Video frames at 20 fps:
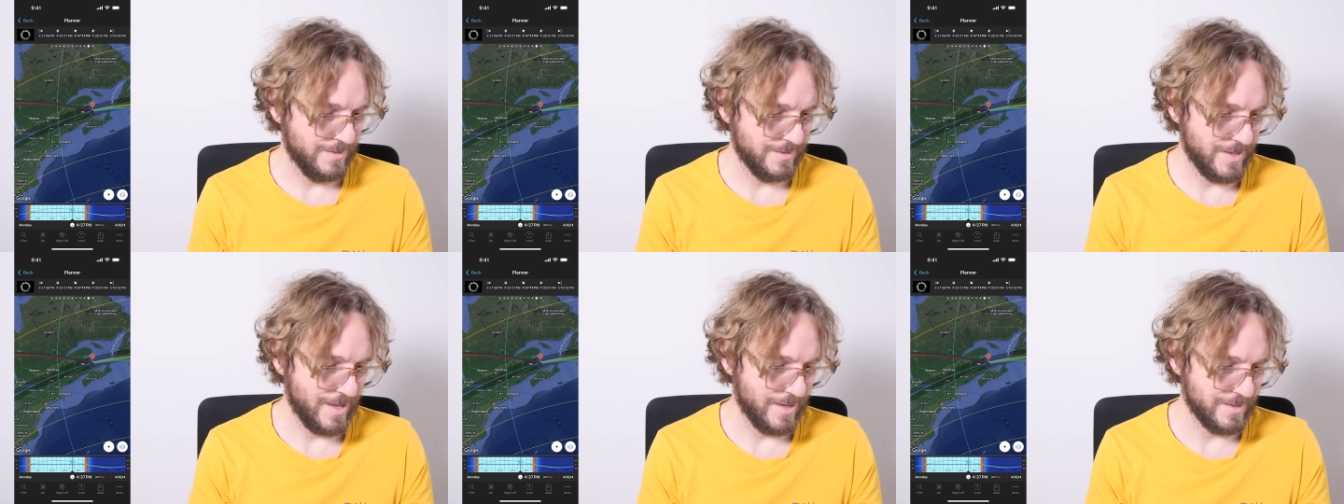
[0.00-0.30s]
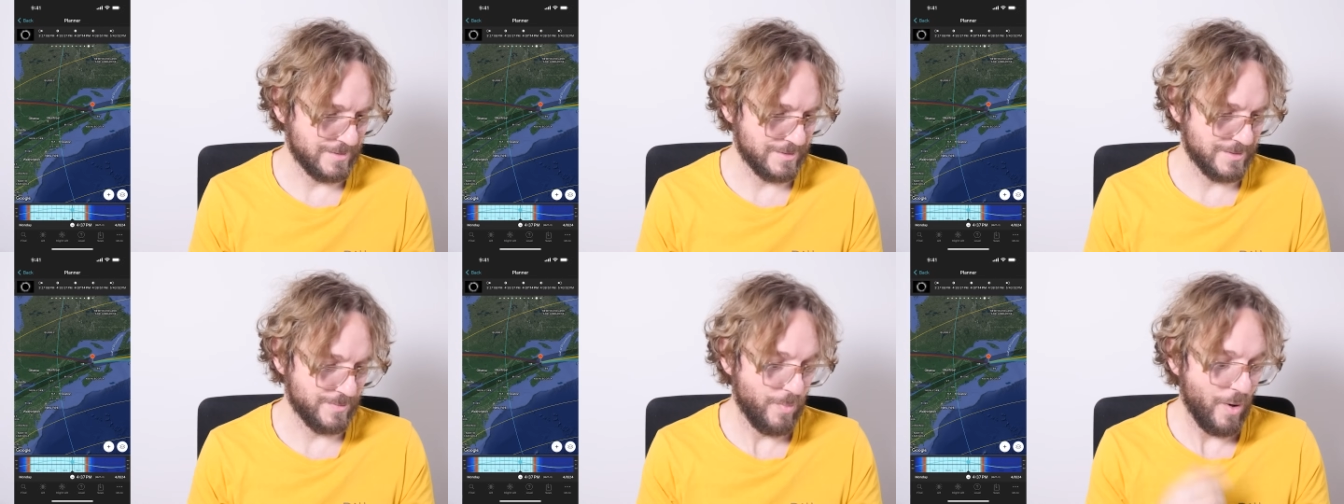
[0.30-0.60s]

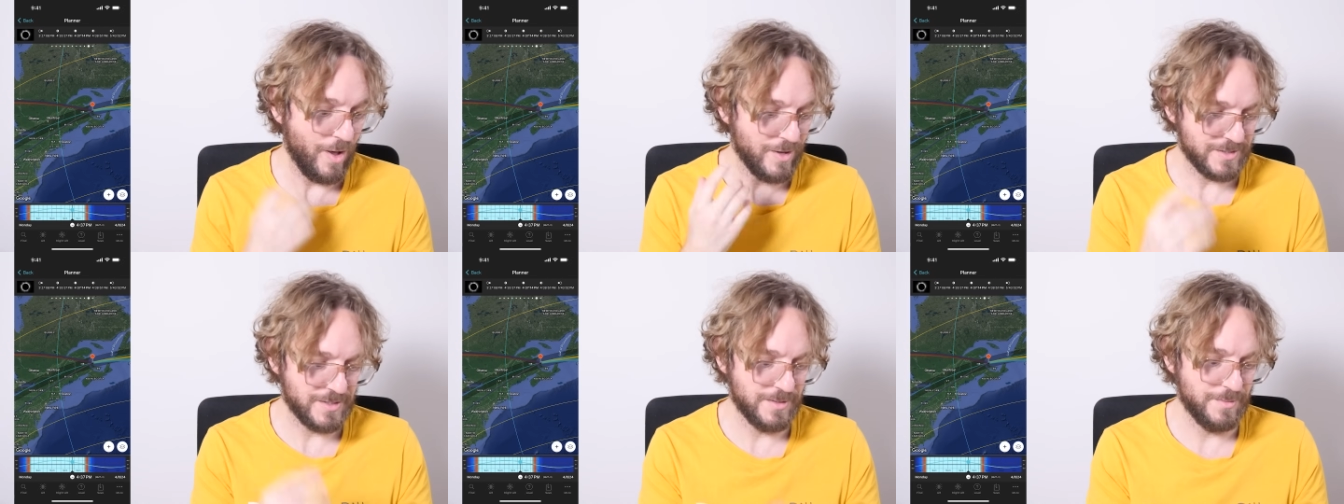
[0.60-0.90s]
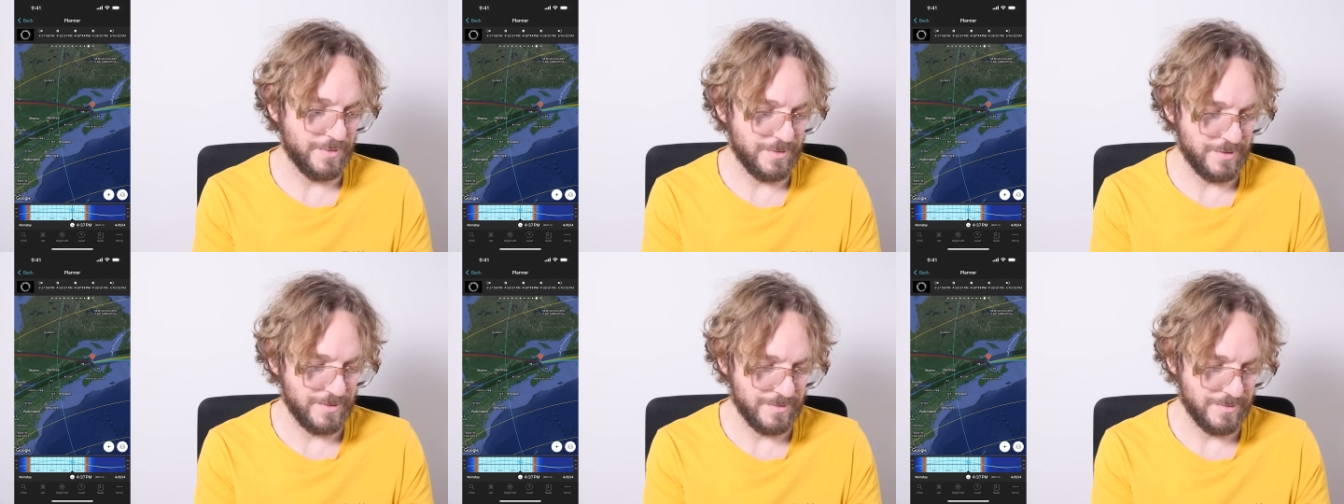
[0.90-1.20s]
that's
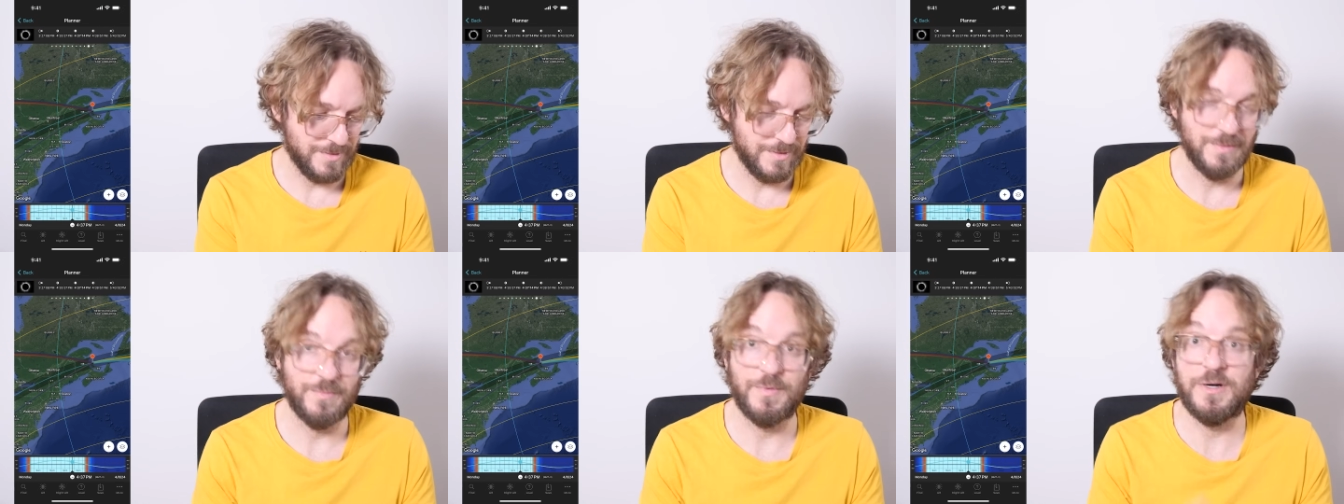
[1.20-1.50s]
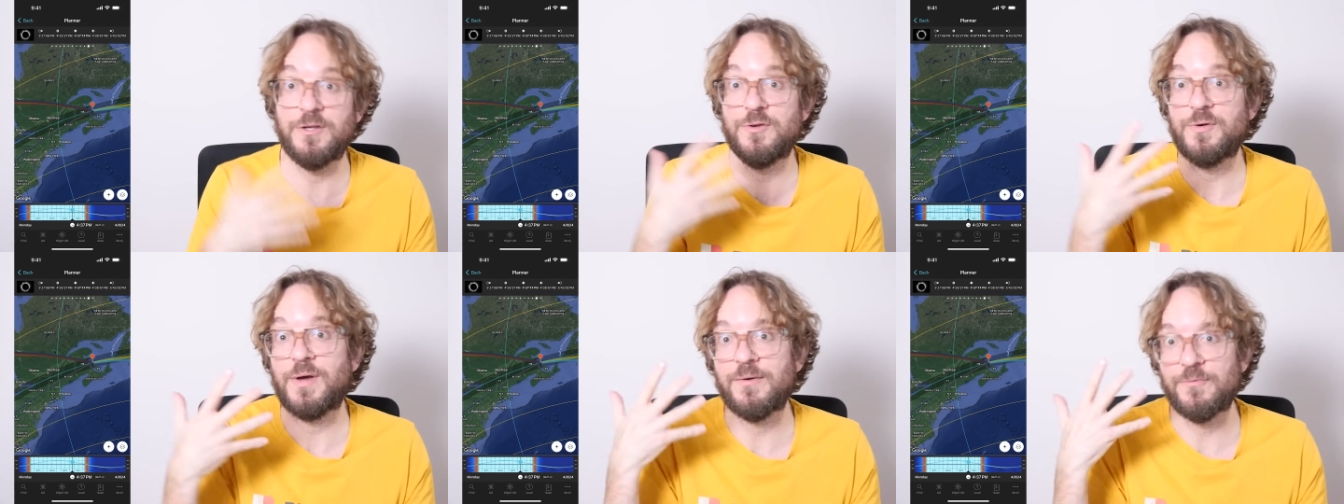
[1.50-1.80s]
possible
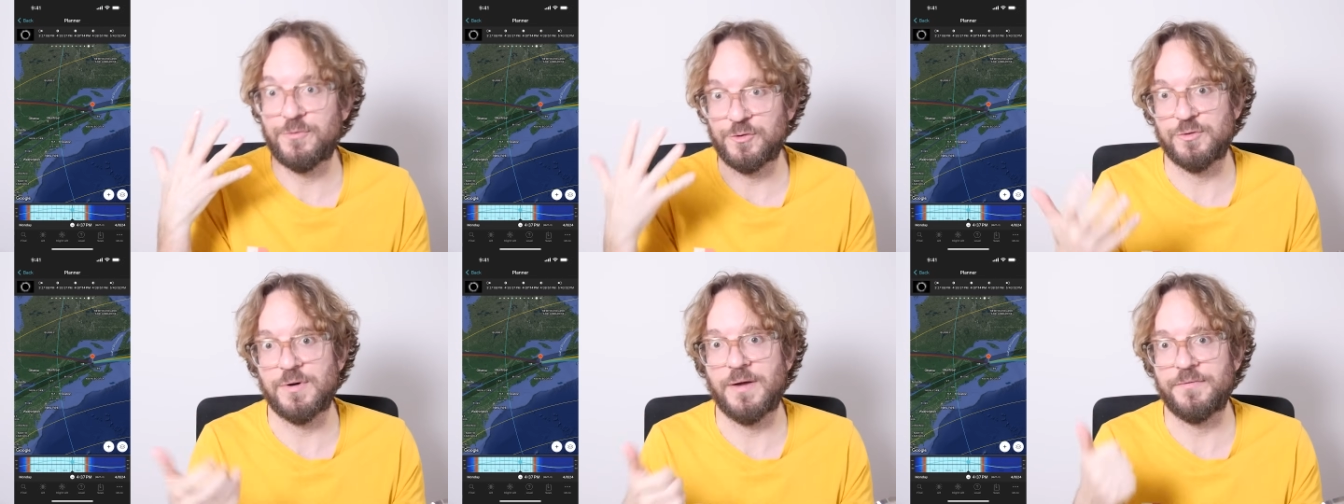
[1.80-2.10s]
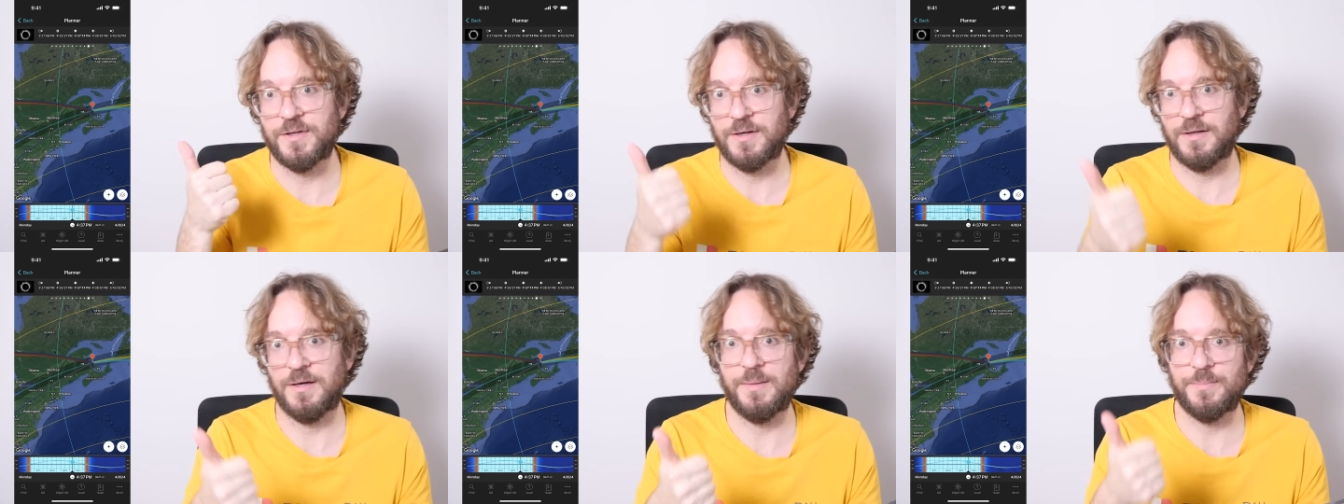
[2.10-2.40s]
where you can
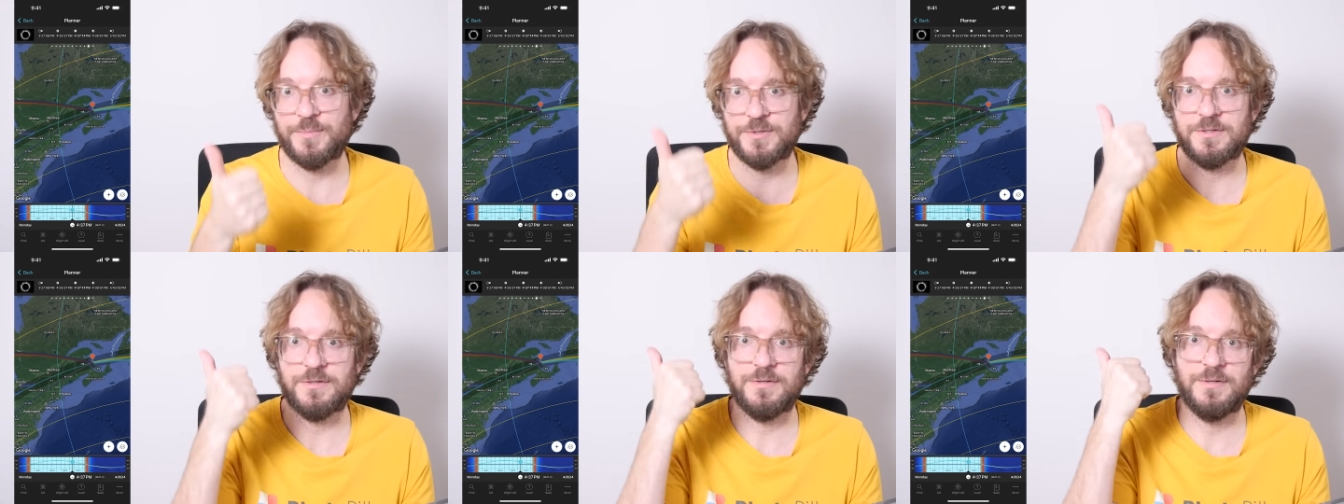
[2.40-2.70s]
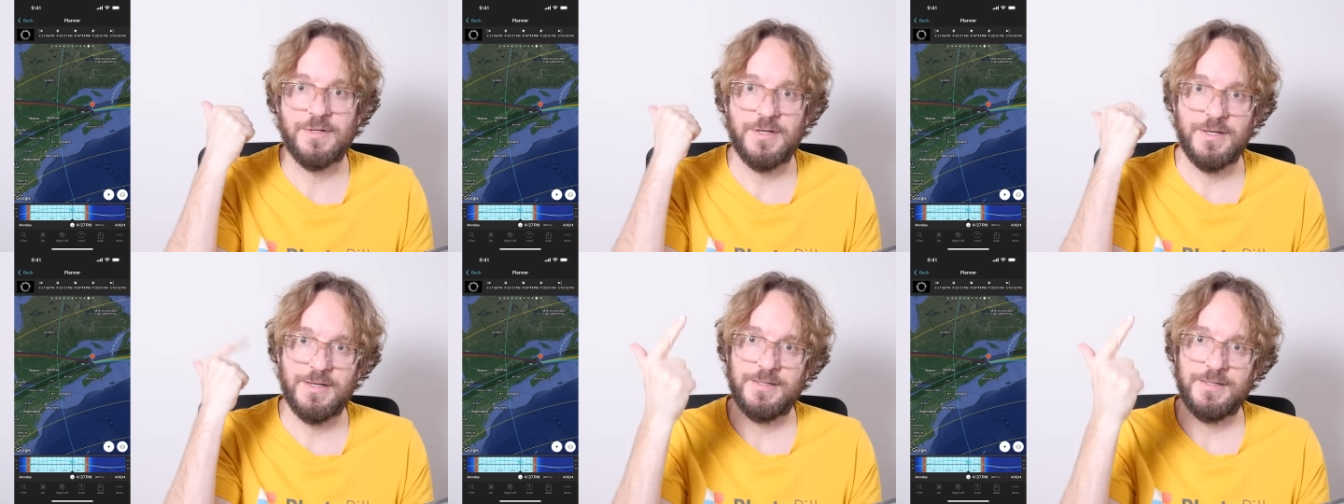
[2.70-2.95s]
photograph the eclipse,